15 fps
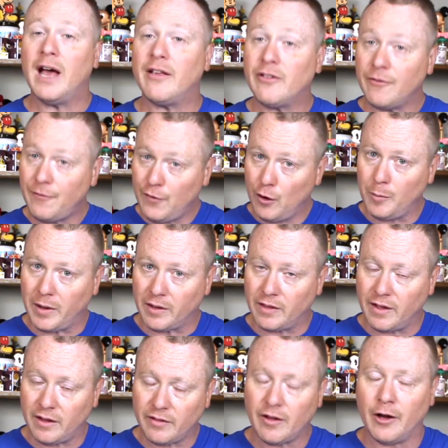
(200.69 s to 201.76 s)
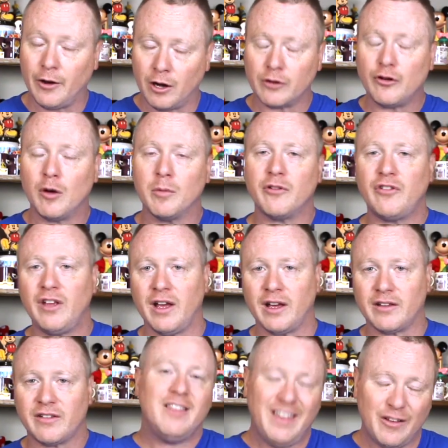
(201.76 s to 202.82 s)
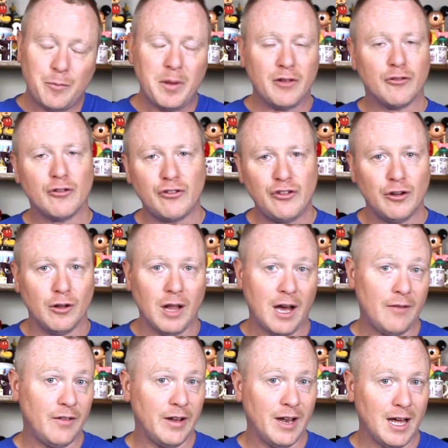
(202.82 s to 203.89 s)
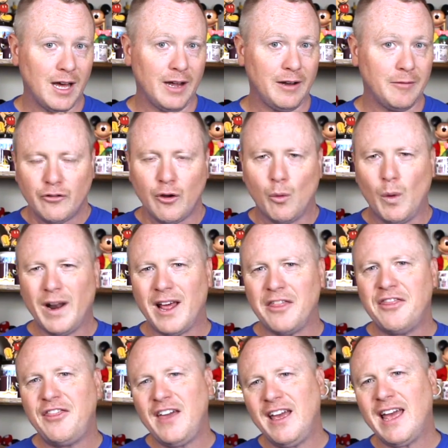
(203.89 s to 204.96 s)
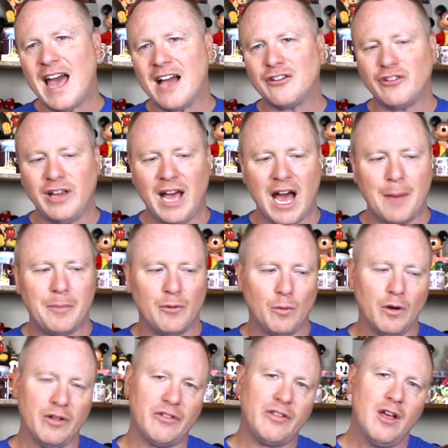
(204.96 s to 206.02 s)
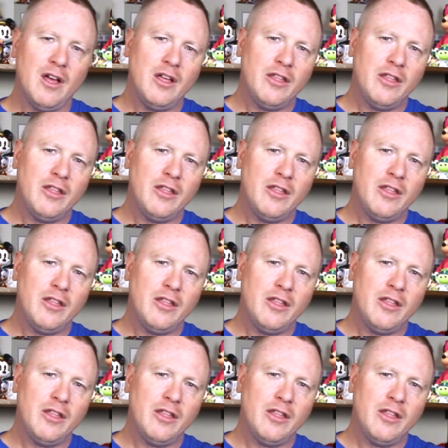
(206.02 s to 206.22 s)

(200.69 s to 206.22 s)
As of filming this on October 6th, these pins are still live online. So what I think actually happened was